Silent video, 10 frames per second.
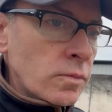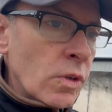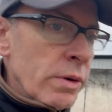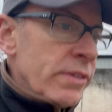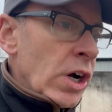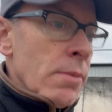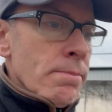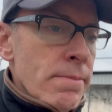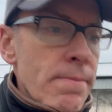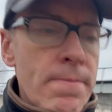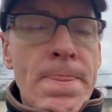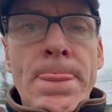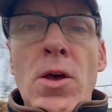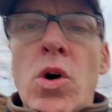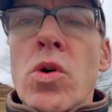We've got
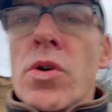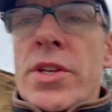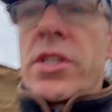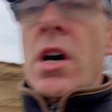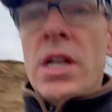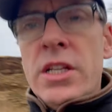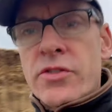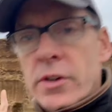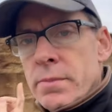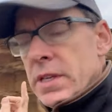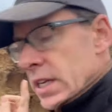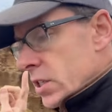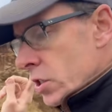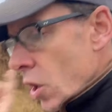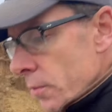all the silage from the
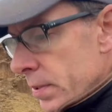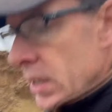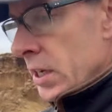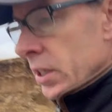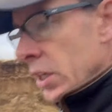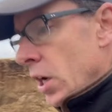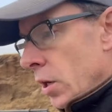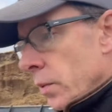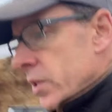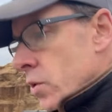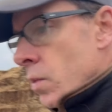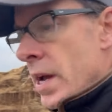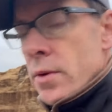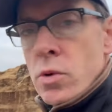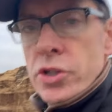top yard, which is where
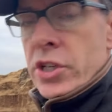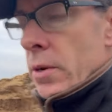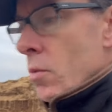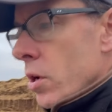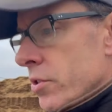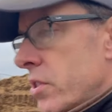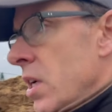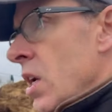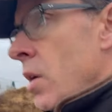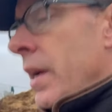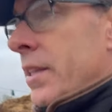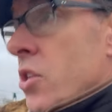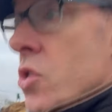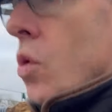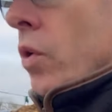the wood chip was. We had to
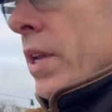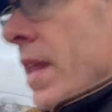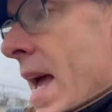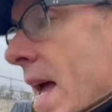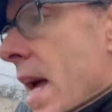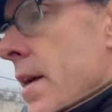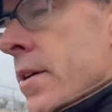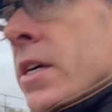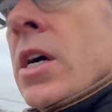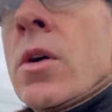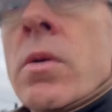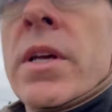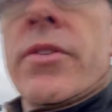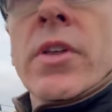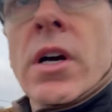store in there
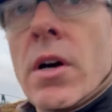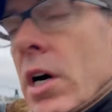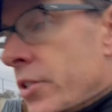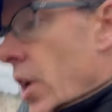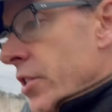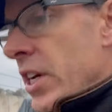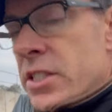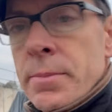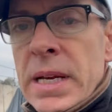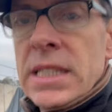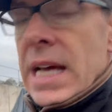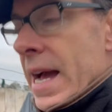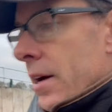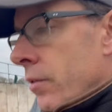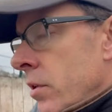with our digester being
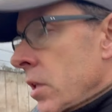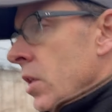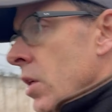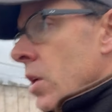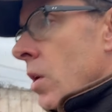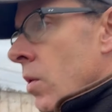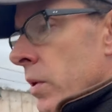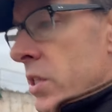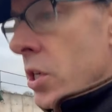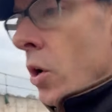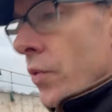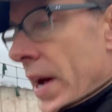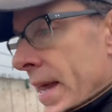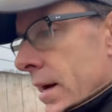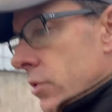down. We sold
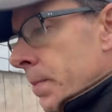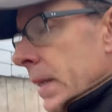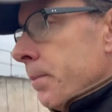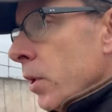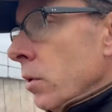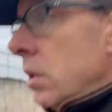that out to people.